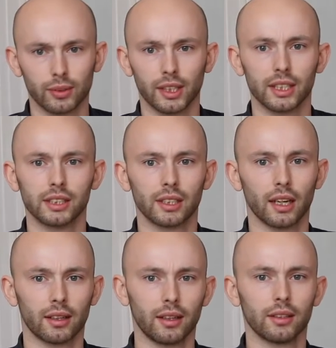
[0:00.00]
release
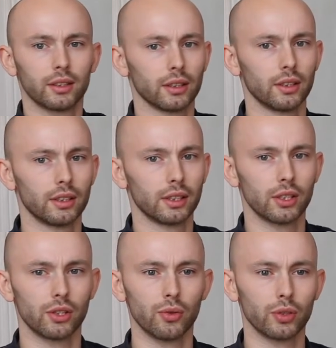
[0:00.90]
techniques. So this
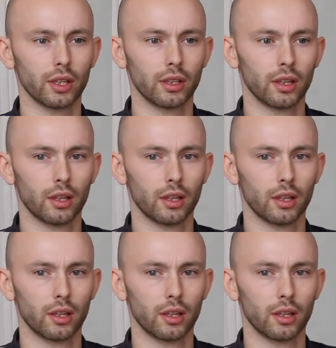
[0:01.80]
is using